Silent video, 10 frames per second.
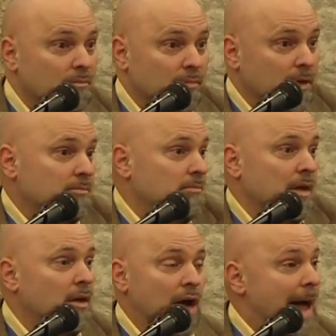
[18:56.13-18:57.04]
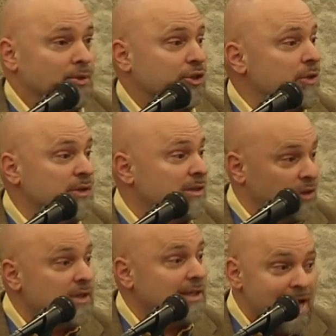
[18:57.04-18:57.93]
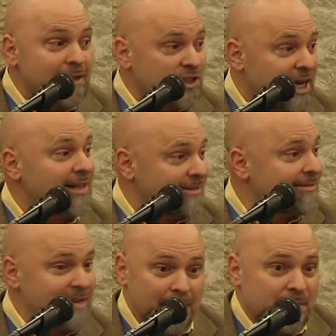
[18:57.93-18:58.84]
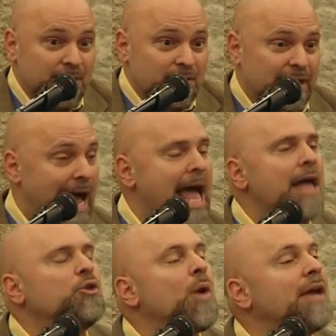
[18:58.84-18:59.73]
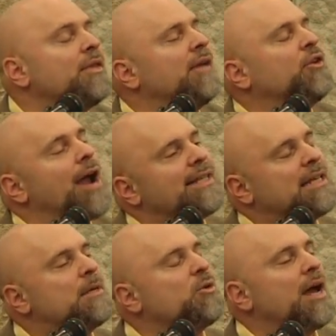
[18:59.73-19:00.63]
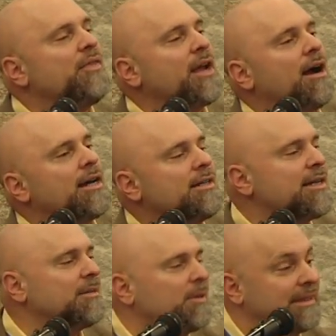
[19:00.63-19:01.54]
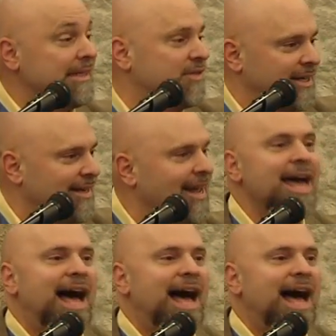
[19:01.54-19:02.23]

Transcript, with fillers: I'm sure there's a, there's a lot of chance. Absolutely. Do I, if you're asking me, do I think Arne Duncan believes in it?